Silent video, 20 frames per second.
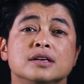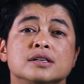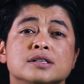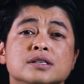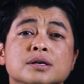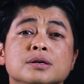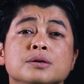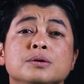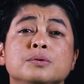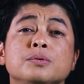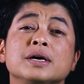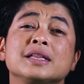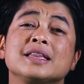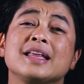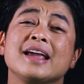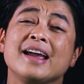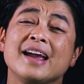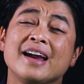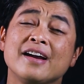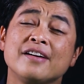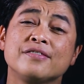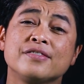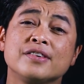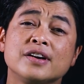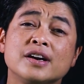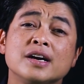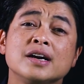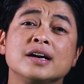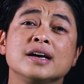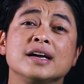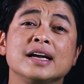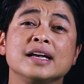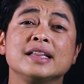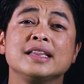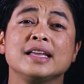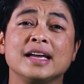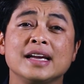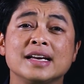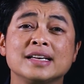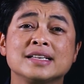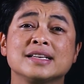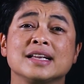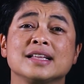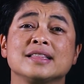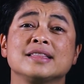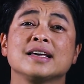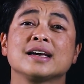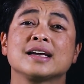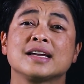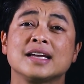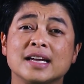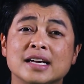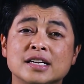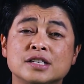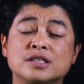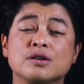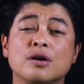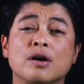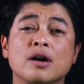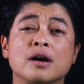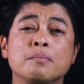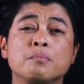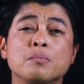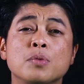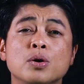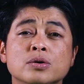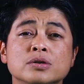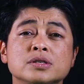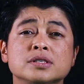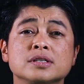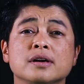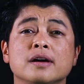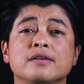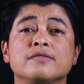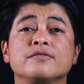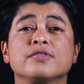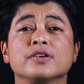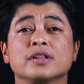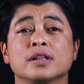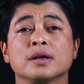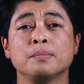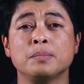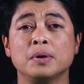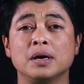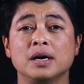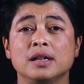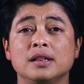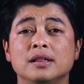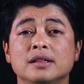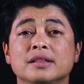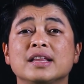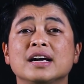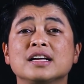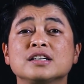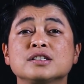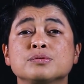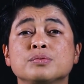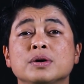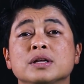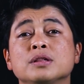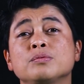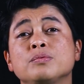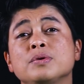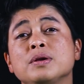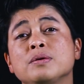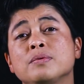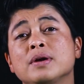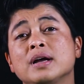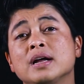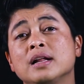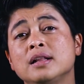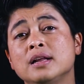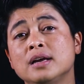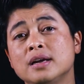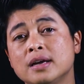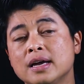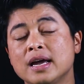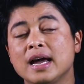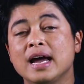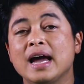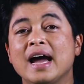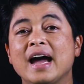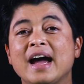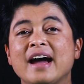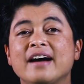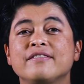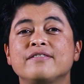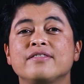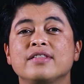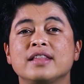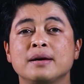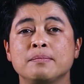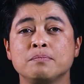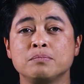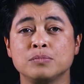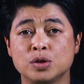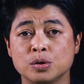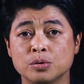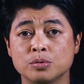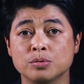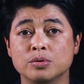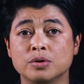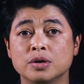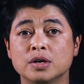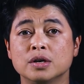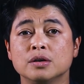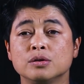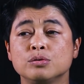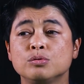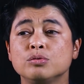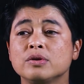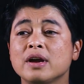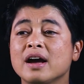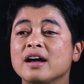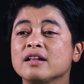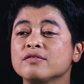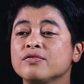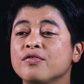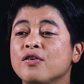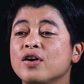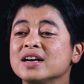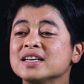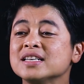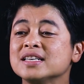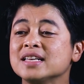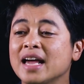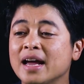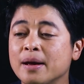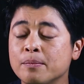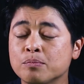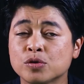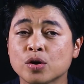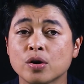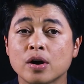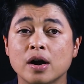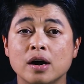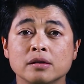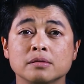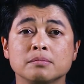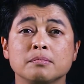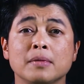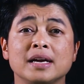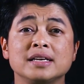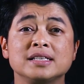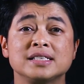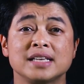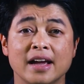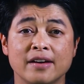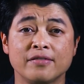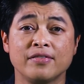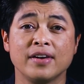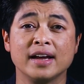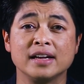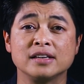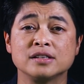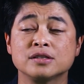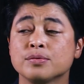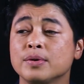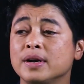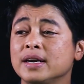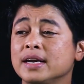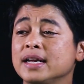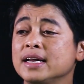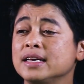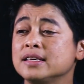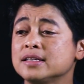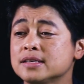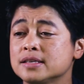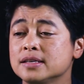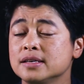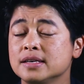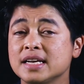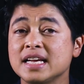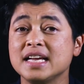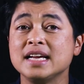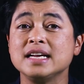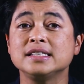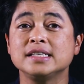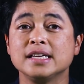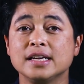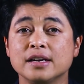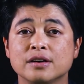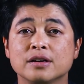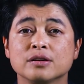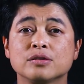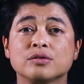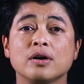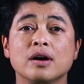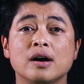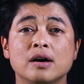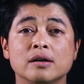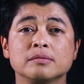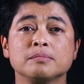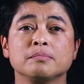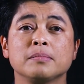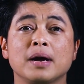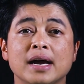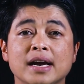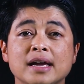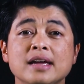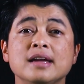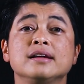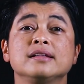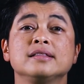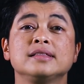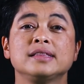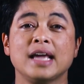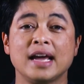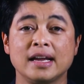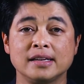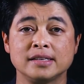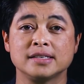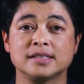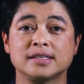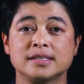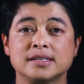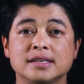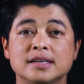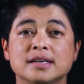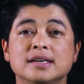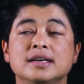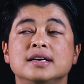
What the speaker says: So whatever it is that the kids are most comfortable, that's what we will have them do. Do not force them to count by sevens when it's easier to count by tens.